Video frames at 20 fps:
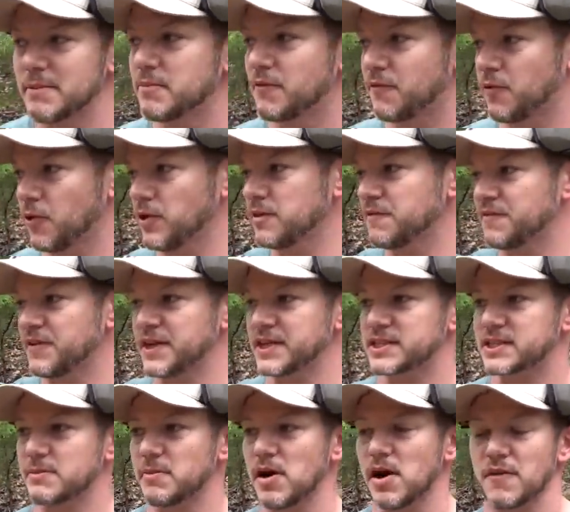and before you
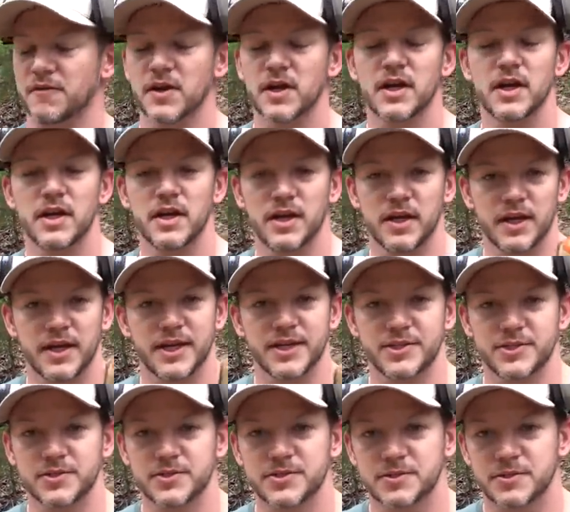finish him off, he
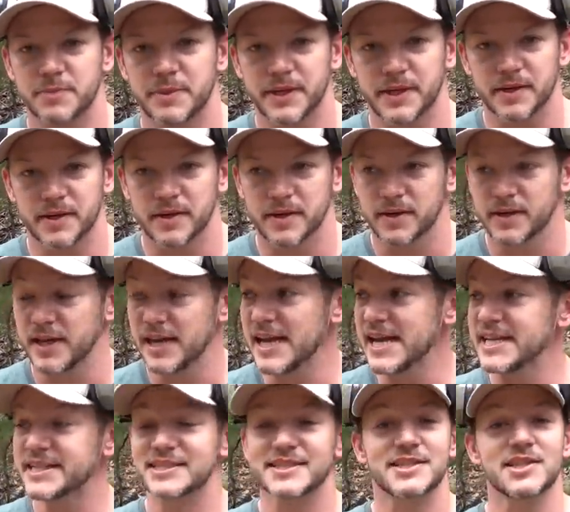shoots your beer.
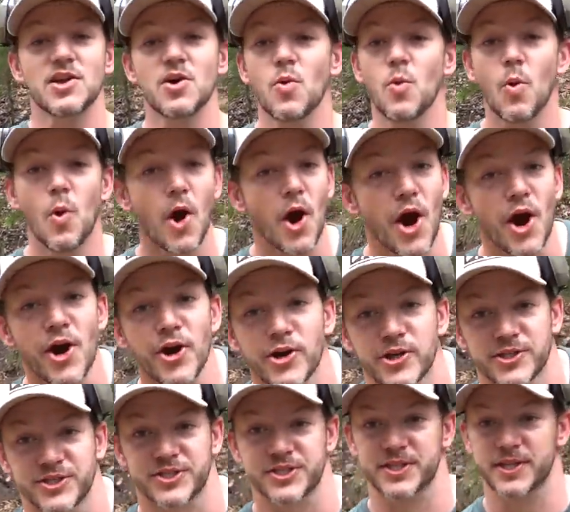It's the
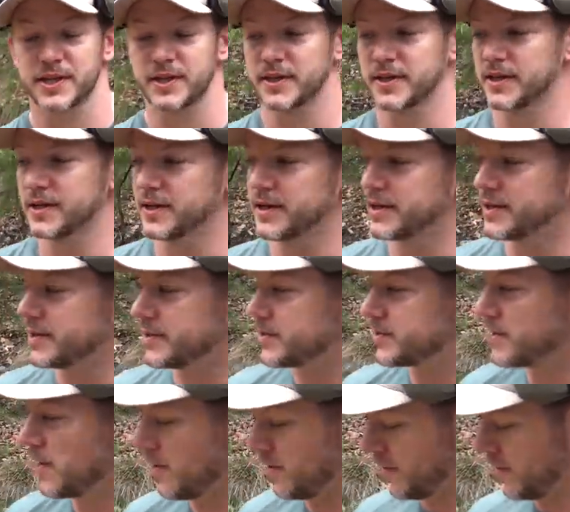worst.
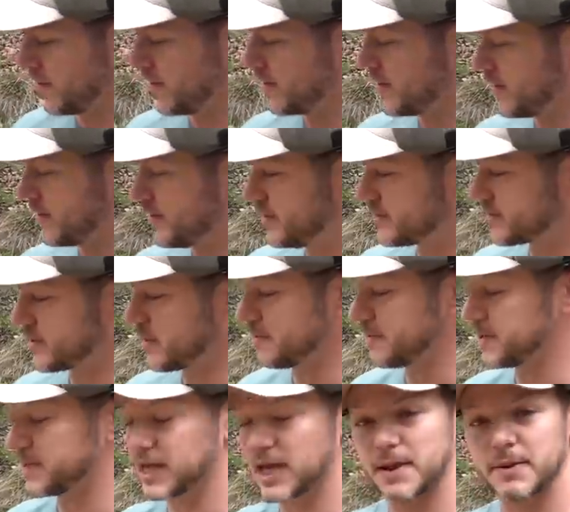So this
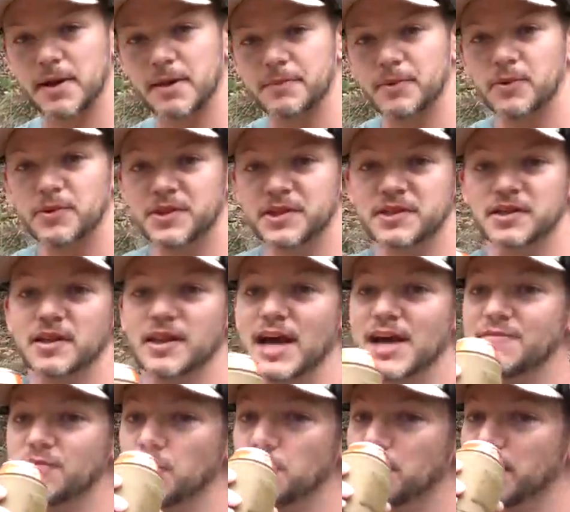company came up with a
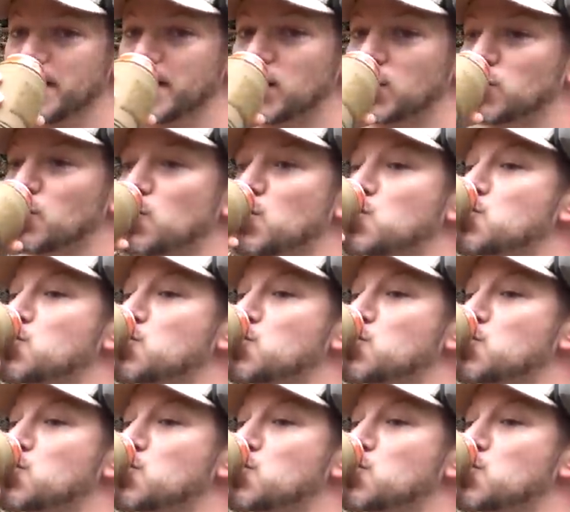delightful plan